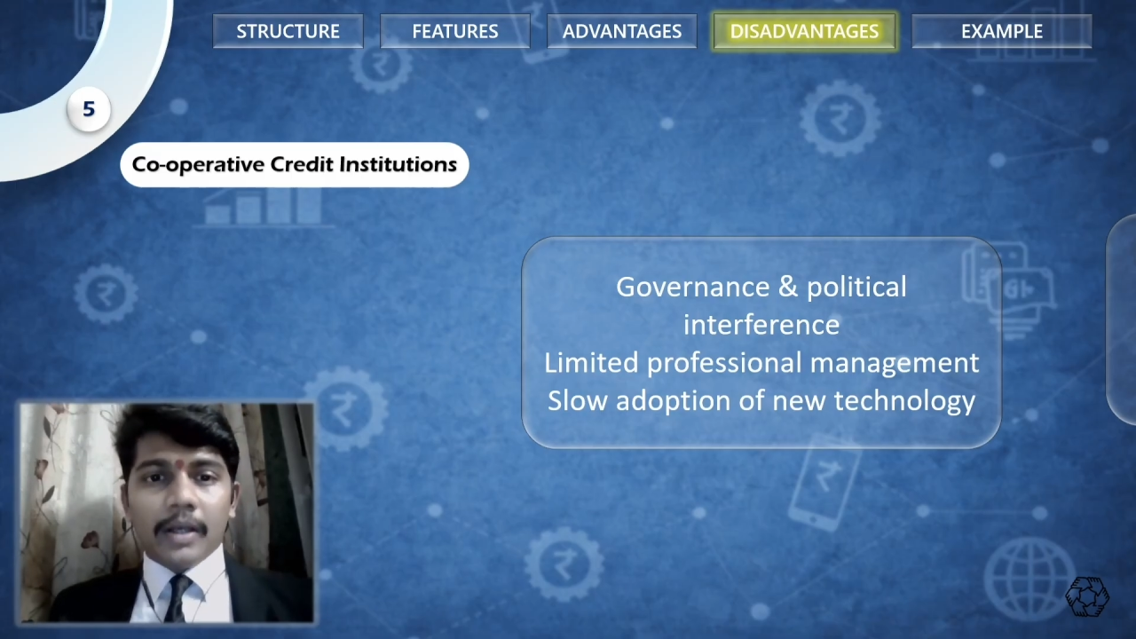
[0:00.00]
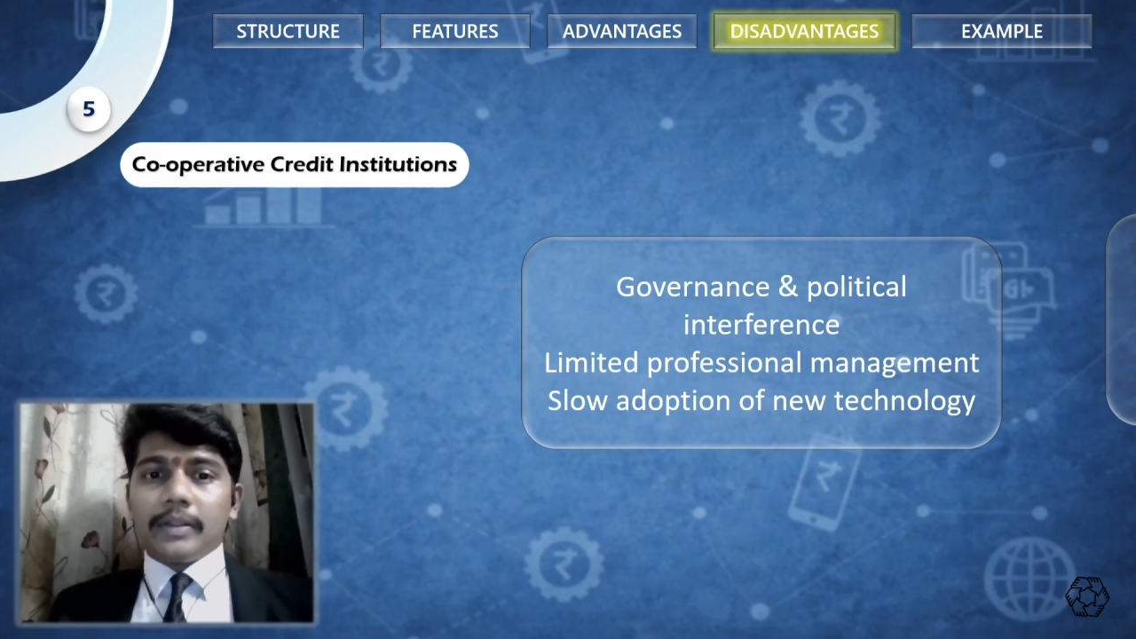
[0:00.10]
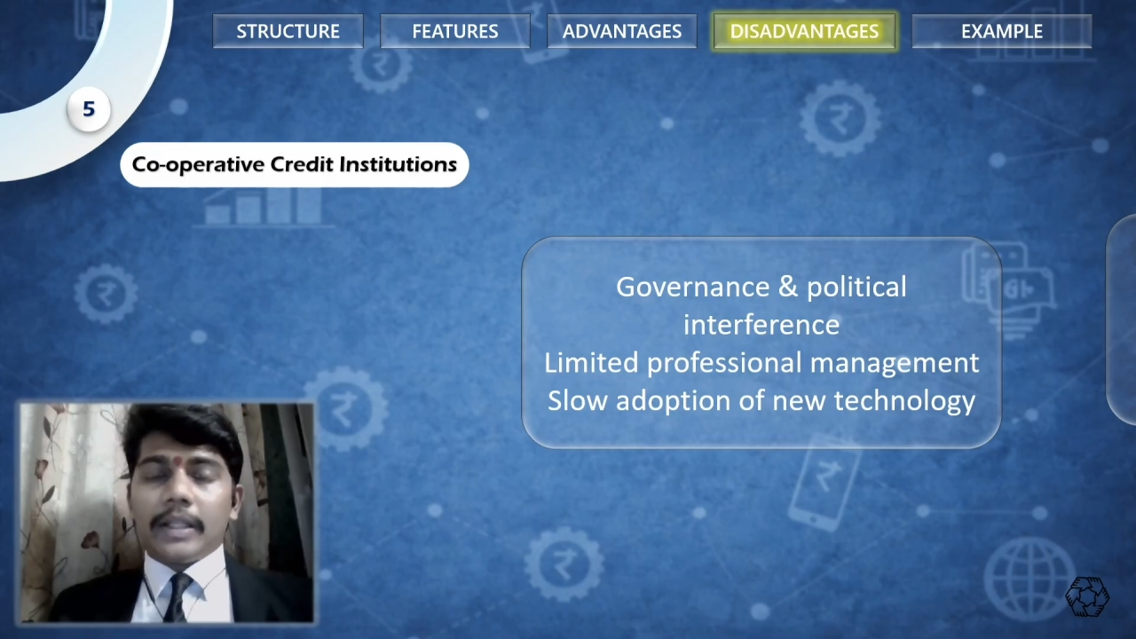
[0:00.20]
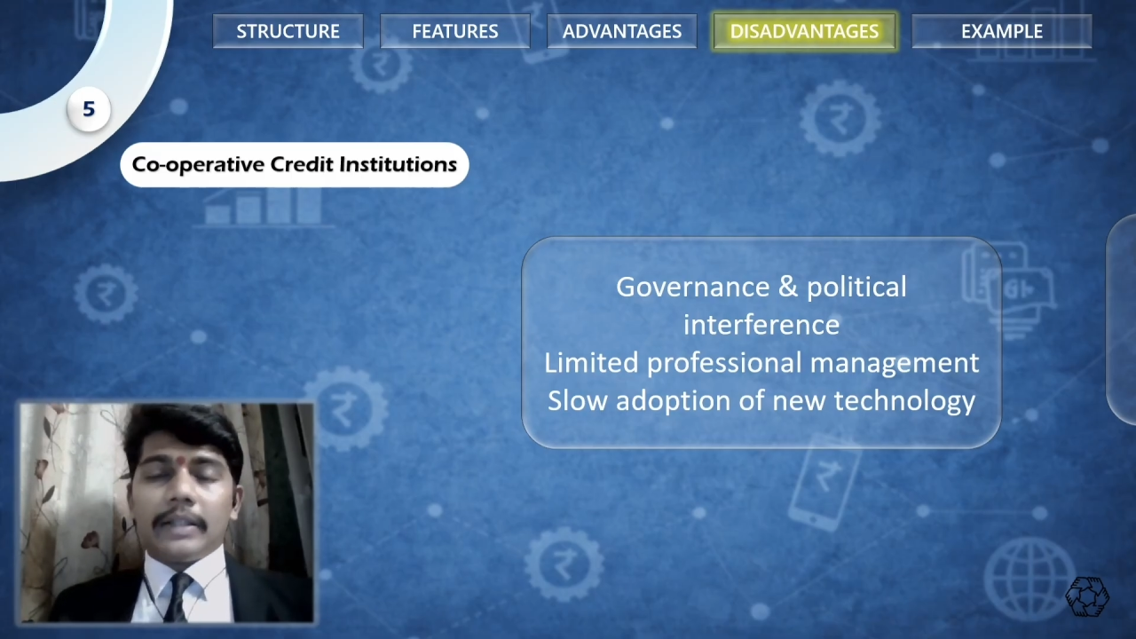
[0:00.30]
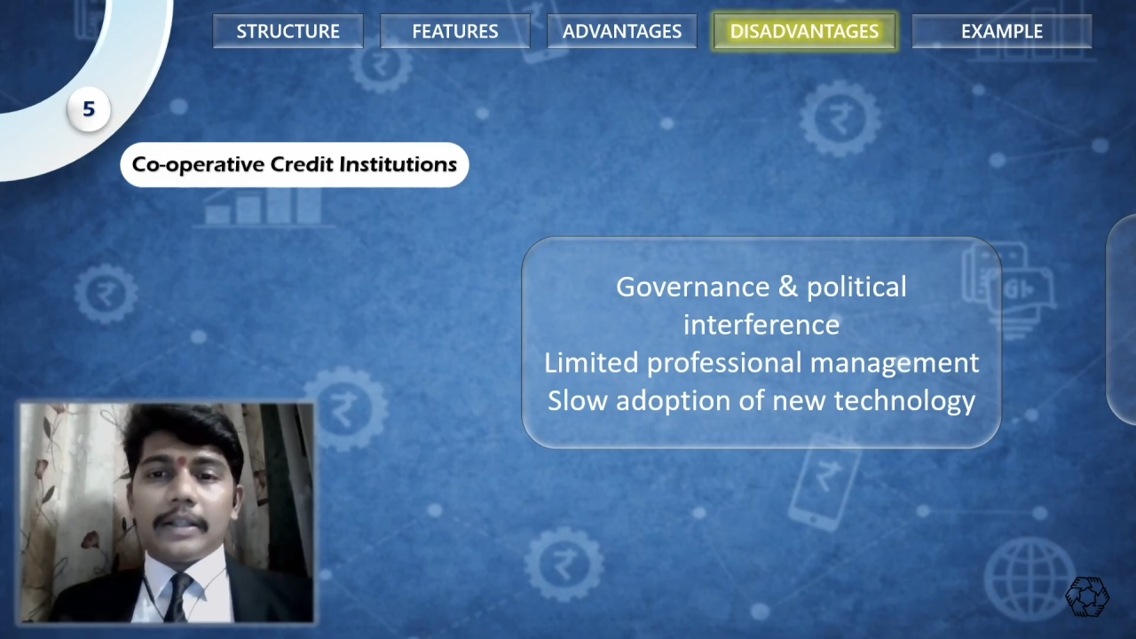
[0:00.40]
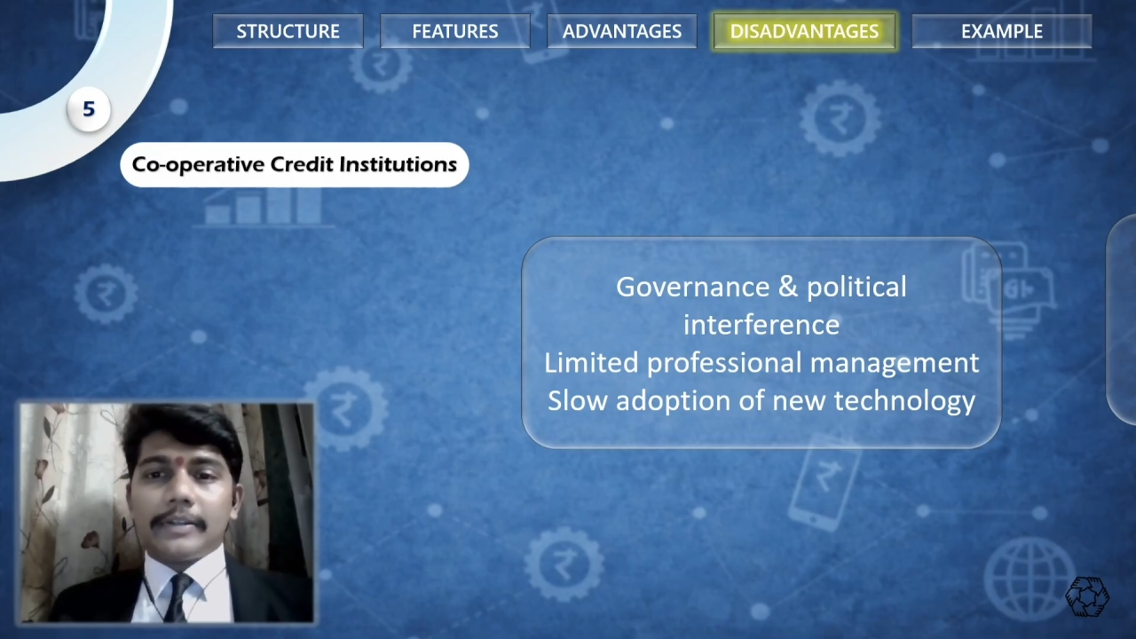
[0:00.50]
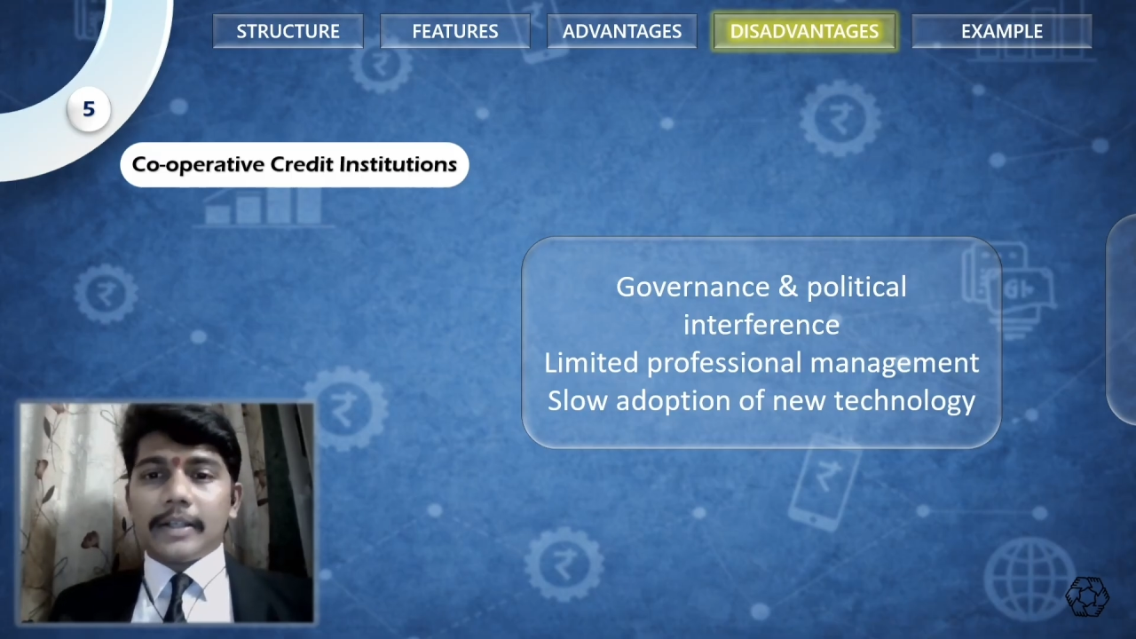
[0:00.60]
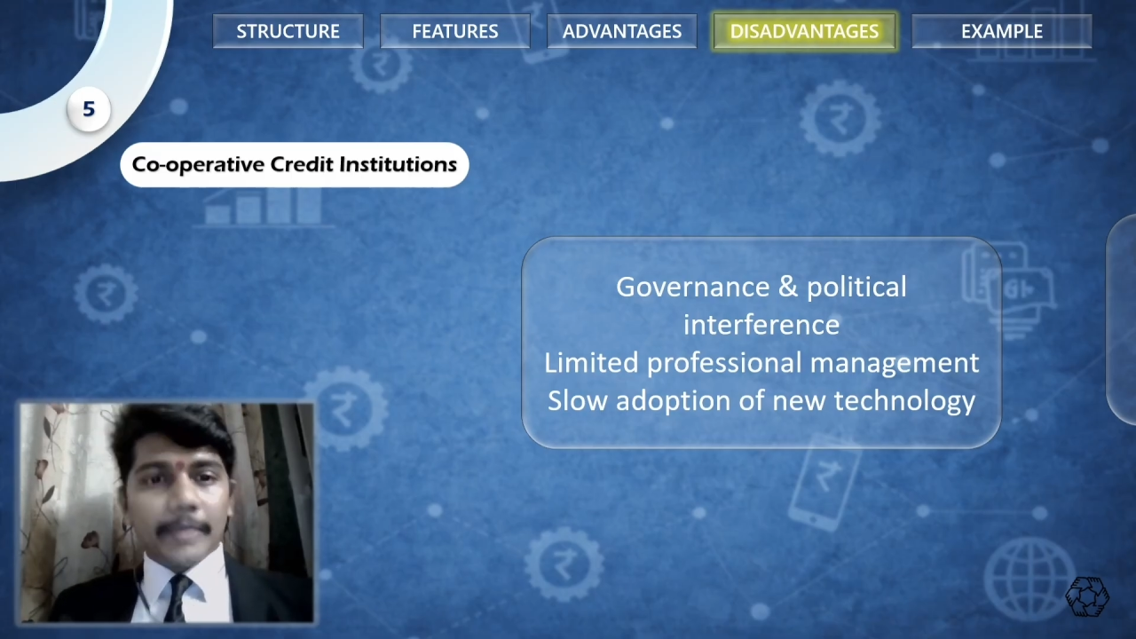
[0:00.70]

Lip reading: Then there is a